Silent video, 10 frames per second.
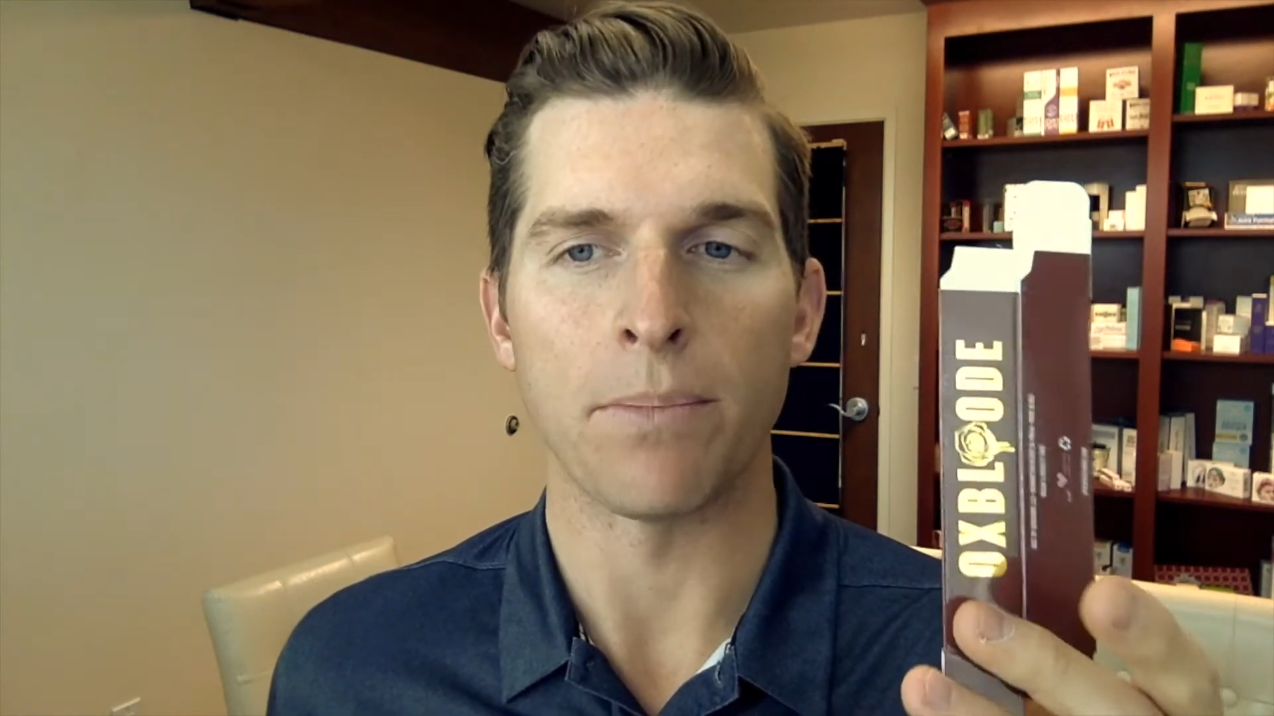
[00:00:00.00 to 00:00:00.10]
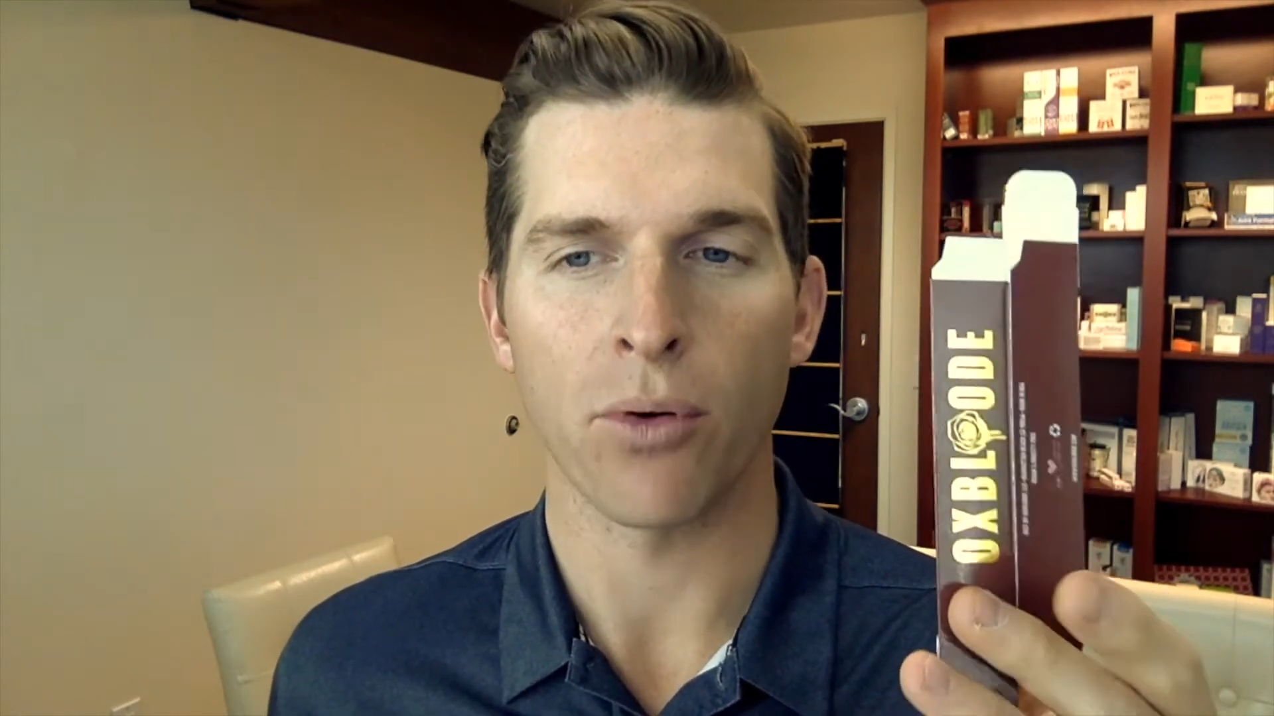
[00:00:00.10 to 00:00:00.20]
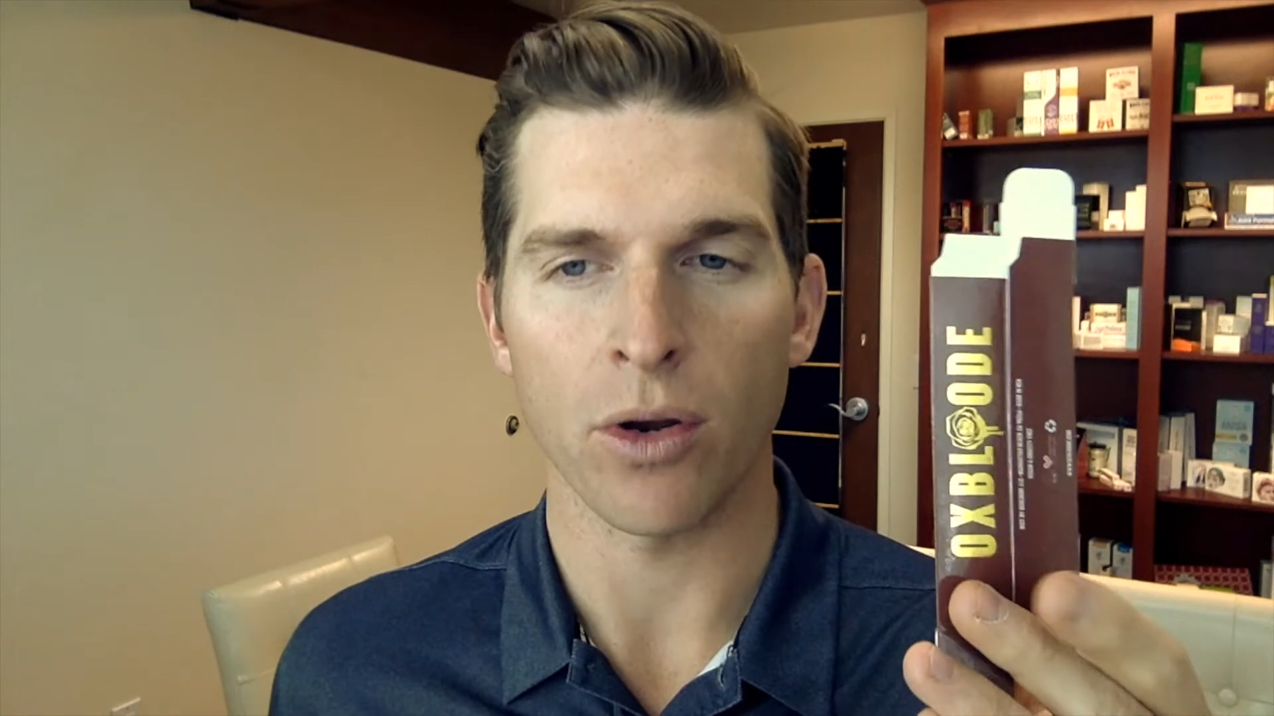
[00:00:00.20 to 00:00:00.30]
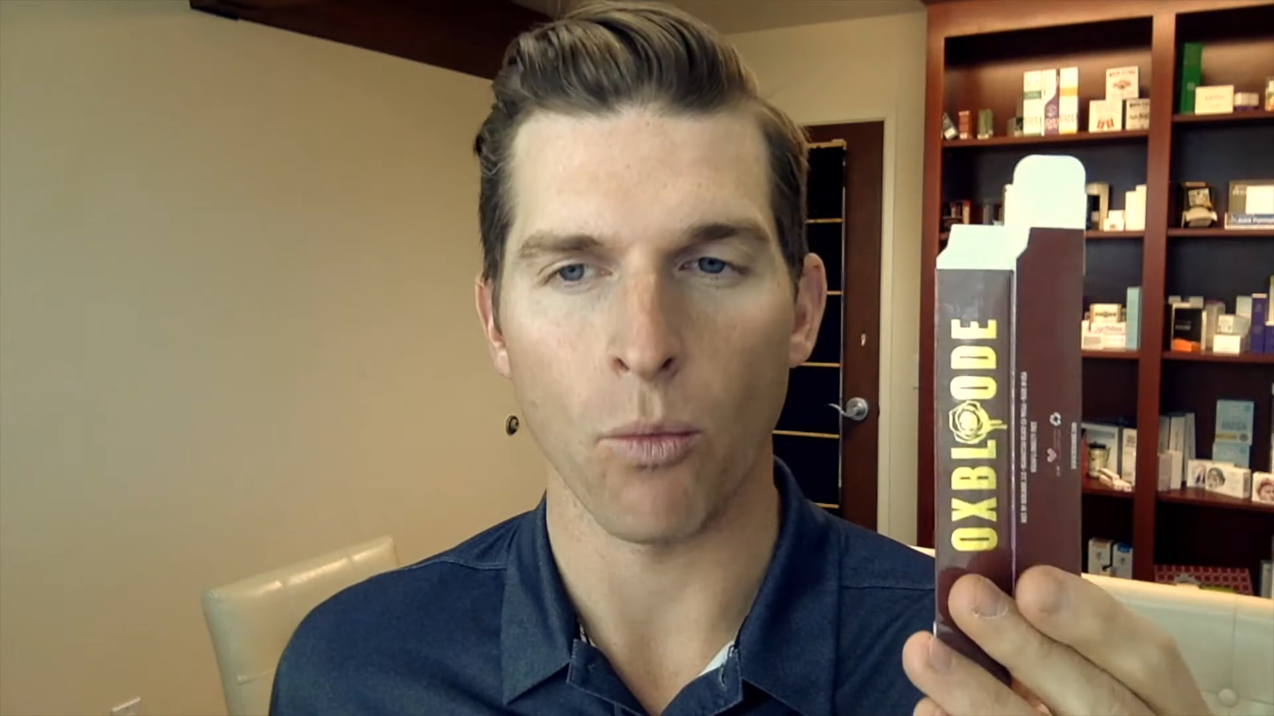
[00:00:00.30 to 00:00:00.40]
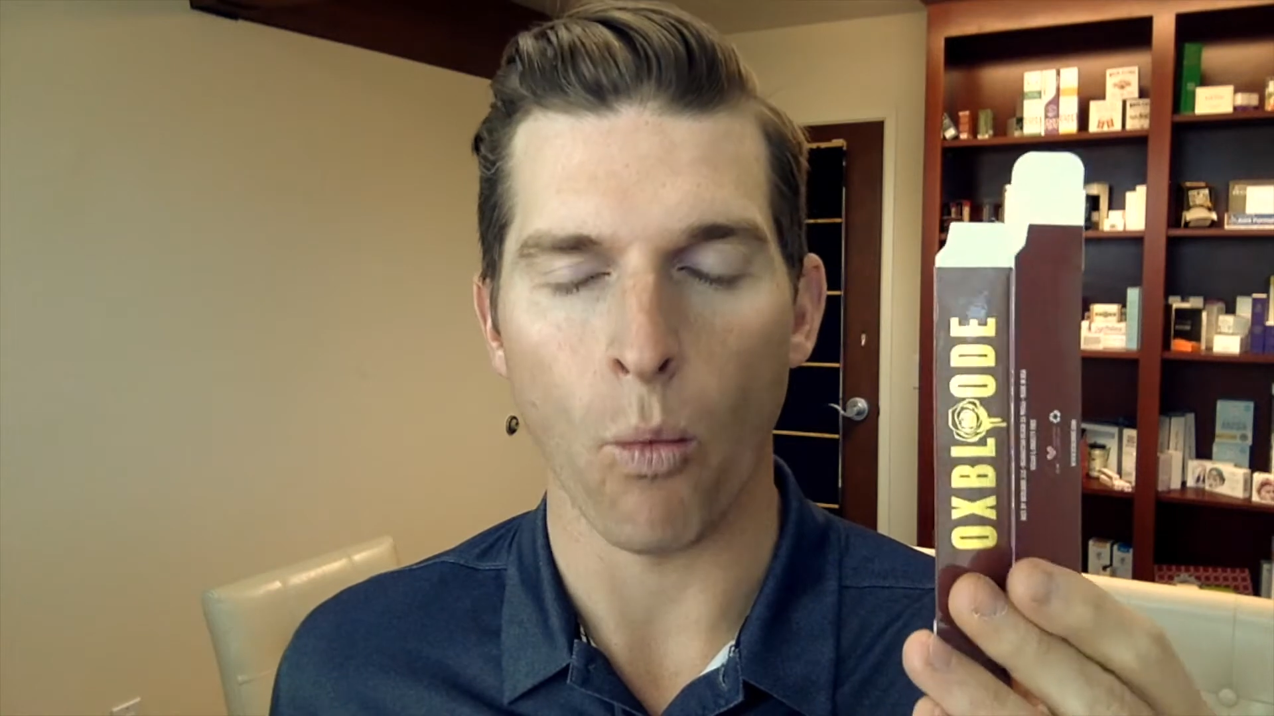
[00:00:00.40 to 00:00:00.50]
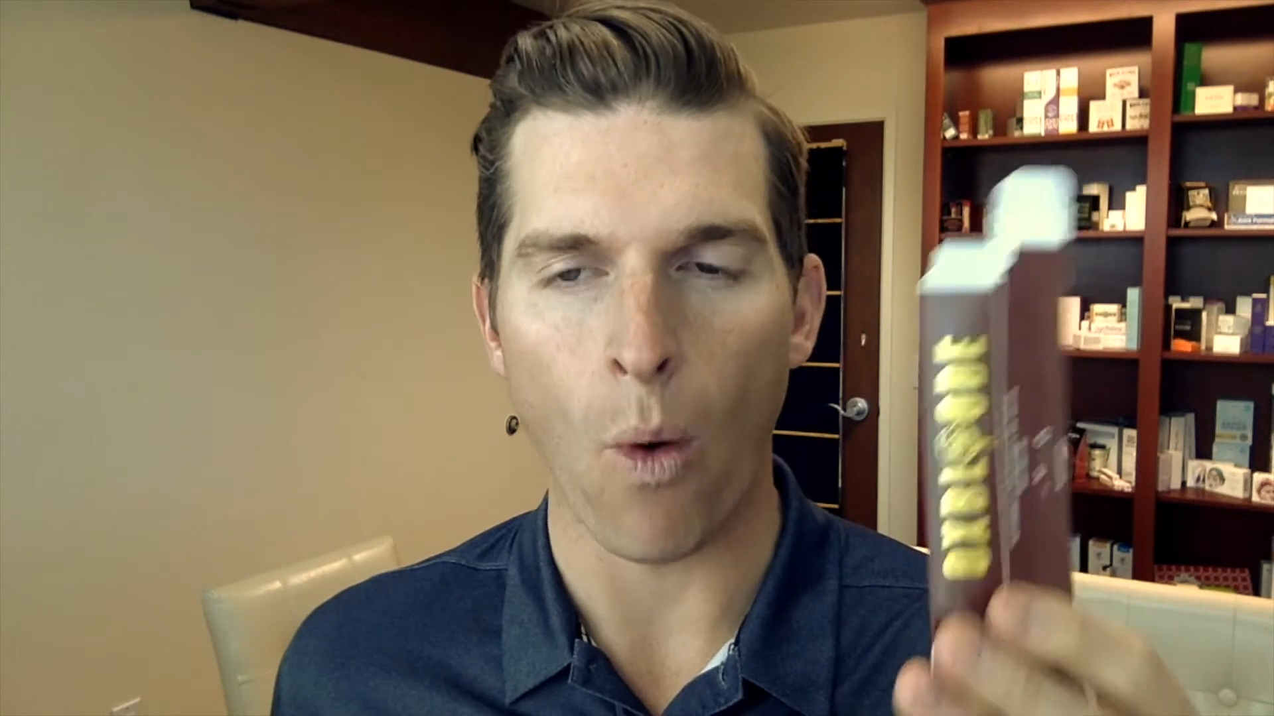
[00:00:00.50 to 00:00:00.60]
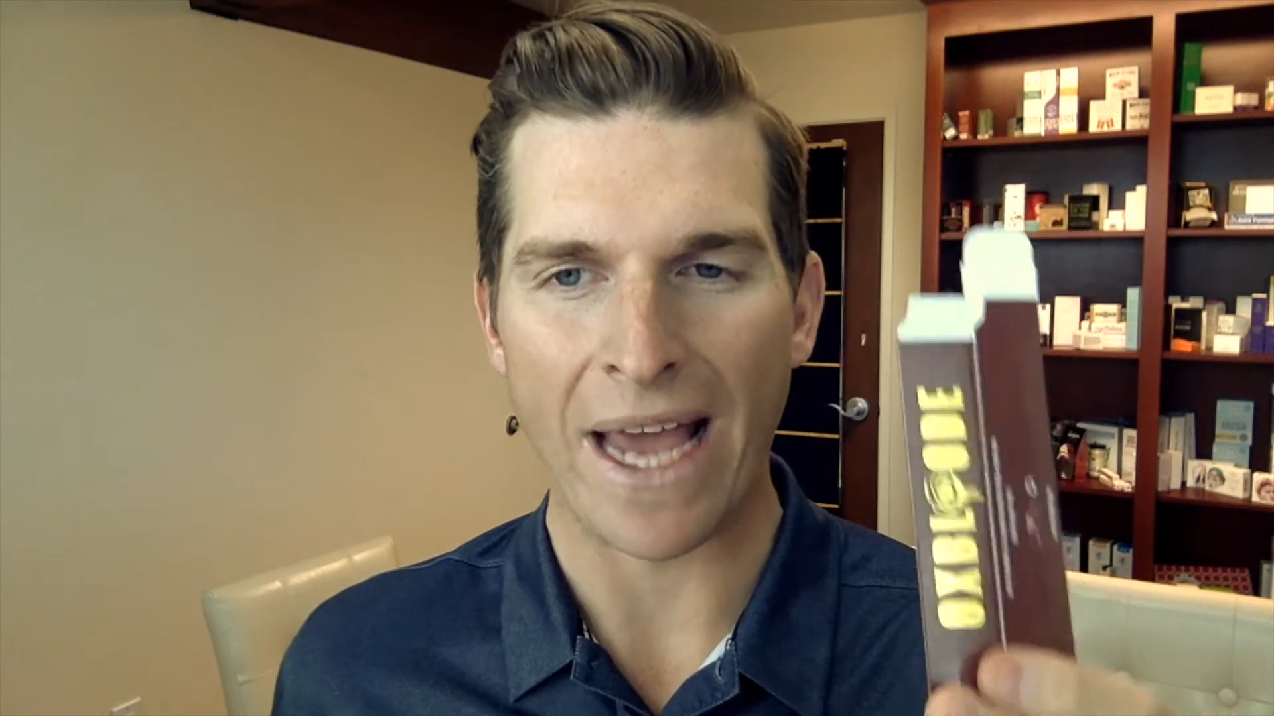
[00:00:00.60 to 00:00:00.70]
print